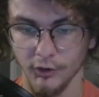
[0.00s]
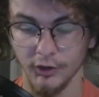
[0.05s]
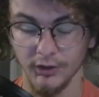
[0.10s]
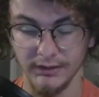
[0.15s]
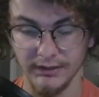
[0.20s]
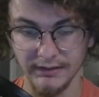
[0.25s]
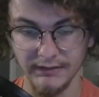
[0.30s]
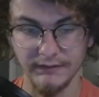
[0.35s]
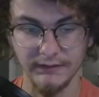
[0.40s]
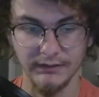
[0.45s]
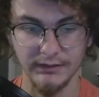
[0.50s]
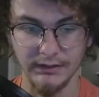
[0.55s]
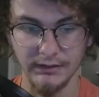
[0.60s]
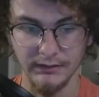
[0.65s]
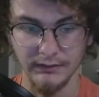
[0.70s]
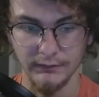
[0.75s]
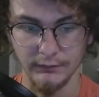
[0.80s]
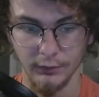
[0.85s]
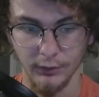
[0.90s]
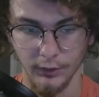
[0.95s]
Easy
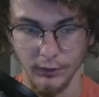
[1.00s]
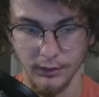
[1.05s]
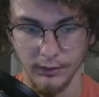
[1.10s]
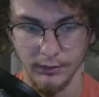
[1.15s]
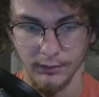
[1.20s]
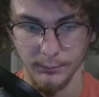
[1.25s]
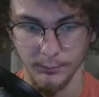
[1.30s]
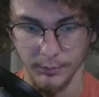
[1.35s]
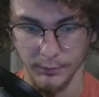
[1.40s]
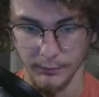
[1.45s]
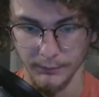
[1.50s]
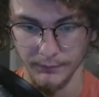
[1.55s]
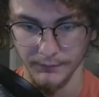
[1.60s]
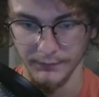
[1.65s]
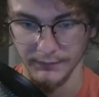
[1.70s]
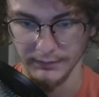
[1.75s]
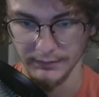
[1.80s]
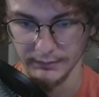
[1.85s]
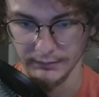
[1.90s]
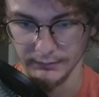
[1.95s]
Ease on both
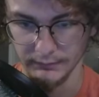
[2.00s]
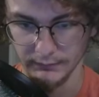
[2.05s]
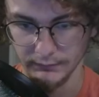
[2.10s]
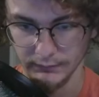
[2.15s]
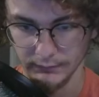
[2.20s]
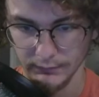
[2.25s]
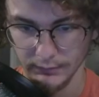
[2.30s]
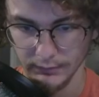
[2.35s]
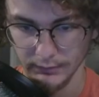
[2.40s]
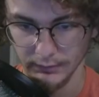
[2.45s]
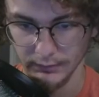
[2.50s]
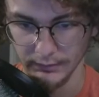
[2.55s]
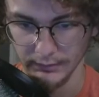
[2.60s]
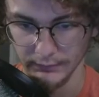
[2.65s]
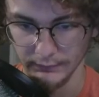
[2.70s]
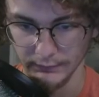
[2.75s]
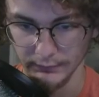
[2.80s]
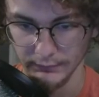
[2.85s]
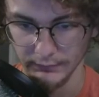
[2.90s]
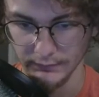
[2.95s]
ends. And
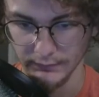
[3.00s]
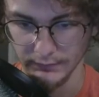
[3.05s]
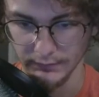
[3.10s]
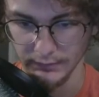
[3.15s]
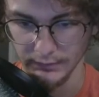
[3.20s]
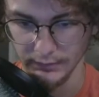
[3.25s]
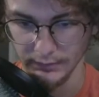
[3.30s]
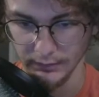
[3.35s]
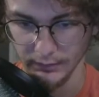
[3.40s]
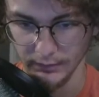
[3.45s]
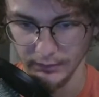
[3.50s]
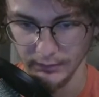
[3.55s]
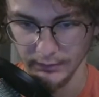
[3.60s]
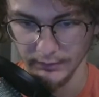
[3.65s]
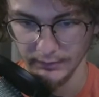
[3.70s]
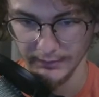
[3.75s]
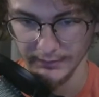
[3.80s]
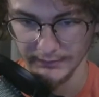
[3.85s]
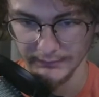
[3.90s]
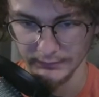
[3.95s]
as you can see here, it
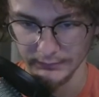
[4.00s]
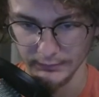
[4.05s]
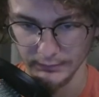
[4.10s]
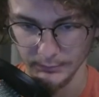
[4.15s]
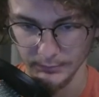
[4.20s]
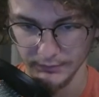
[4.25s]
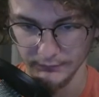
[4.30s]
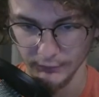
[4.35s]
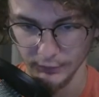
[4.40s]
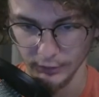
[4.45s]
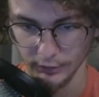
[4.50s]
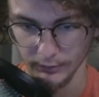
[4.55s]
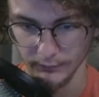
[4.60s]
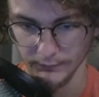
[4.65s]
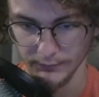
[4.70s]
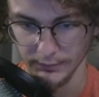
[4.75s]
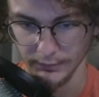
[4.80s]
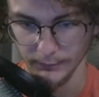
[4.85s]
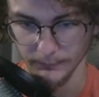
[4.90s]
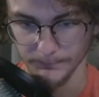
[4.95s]
has a little bit of a curve
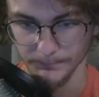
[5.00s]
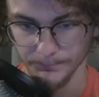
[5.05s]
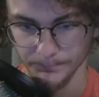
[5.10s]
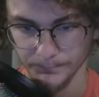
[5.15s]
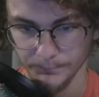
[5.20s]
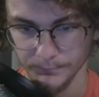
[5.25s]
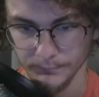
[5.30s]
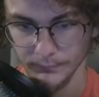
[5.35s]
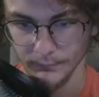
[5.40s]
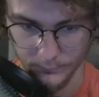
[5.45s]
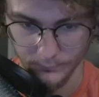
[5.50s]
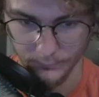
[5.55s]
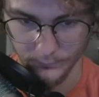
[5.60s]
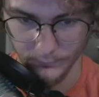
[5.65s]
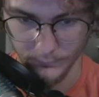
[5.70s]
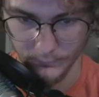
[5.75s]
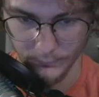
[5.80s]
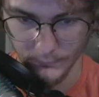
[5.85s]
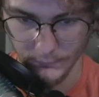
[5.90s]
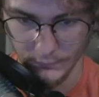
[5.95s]
here.
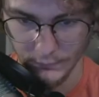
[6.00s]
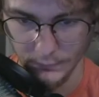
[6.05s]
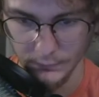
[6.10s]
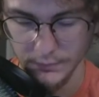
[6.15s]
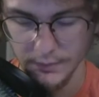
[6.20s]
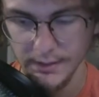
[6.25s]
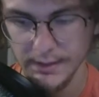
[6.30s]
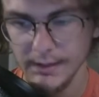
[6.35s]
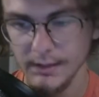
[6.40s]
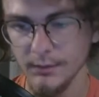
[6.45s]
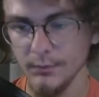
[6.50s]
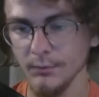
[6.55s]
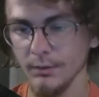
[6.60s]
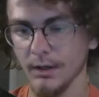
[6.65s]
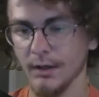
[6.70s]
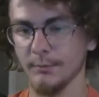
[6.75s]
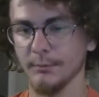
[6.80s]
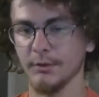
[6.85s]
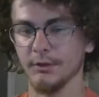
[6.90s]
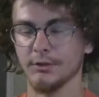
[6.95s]
So now
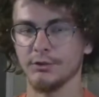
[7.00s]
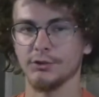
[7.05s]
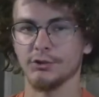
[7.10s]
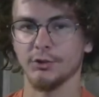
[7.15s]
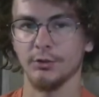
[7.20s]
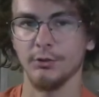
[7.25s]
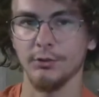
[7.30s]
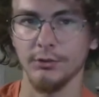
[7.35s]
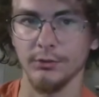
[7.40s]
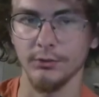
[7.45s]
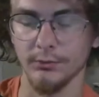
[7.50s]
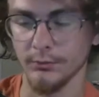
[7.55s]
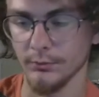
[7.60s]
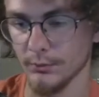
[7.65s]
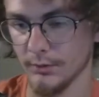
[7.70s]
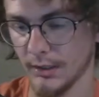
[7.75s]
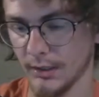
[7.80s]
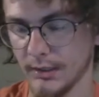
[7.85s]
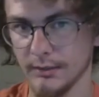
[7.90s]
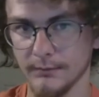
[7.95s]
I'm going to show you
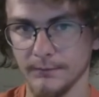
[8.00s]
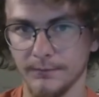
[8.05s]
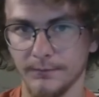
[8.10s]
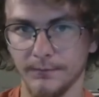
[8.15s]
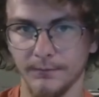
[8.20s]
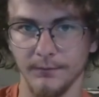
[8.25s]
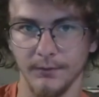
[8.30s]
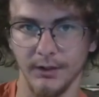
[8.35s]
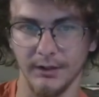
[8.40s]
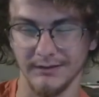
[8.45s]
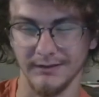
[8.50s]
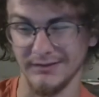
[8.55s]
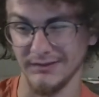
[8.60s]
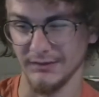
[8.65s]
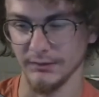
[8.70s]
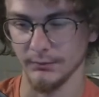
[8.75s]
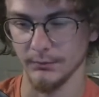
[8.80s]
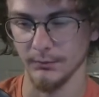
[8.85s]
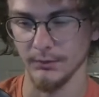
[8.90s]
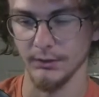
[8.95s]
kind of a
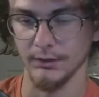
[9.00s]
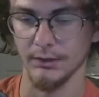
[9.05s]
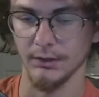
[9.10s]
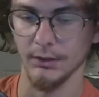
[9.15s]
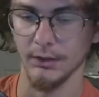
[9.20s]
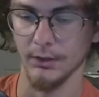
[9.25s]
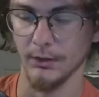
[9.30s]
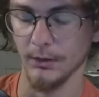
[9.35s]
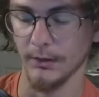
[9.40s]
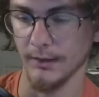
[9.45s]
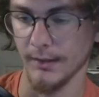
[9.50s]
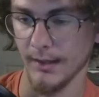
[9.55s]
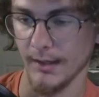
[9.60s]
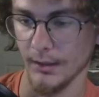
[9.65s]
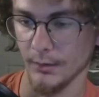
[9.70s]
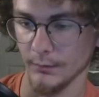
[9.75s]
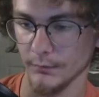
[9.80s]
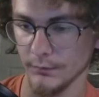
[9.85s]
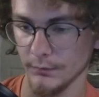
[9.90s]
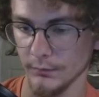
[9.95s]
secret on
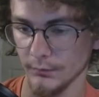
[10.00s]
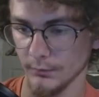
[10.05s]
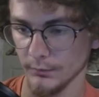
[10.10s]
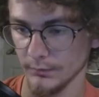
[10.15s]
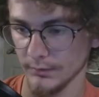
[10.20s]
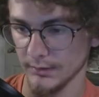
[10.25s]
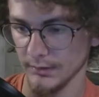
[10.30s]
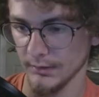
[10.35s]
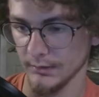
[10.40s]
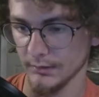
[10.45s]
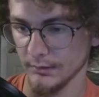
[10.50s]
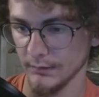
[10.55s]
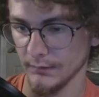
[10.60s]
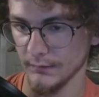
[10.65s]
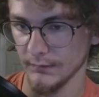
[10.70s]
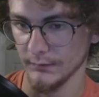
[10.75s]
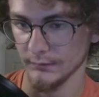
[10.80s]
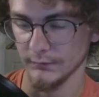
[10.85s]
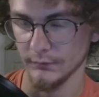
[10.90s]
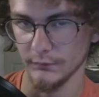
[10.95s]
how to get
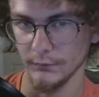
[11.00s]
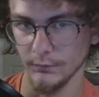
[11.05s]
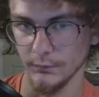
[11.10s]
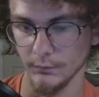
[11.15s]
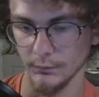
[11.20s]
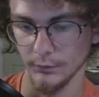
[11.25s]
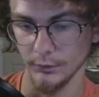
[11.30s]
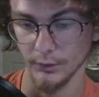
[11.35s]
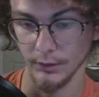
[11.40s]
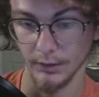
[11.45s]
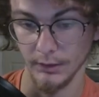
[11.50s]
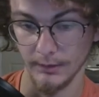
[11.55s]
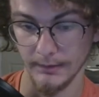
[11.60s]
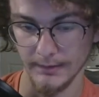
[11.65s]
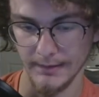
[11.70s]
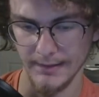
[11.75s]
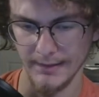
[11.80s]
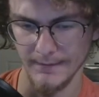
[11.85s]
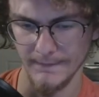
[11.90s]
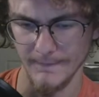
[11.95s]
this to look a
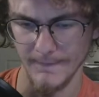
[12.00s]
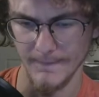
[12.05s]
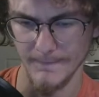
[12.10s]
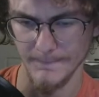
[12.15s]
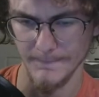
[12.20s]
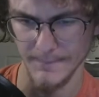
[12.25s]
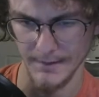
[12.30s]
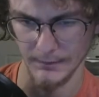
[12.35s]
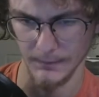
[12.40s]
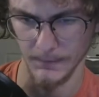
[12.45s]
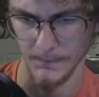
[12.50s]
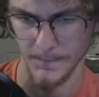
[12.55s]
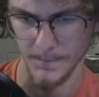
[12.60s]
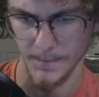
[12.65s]
lot better.